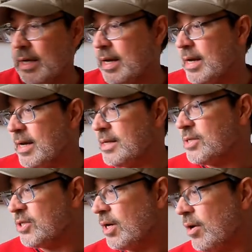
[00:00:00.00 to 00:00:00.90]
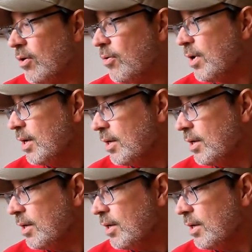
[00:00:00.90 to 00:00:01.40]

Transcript: And so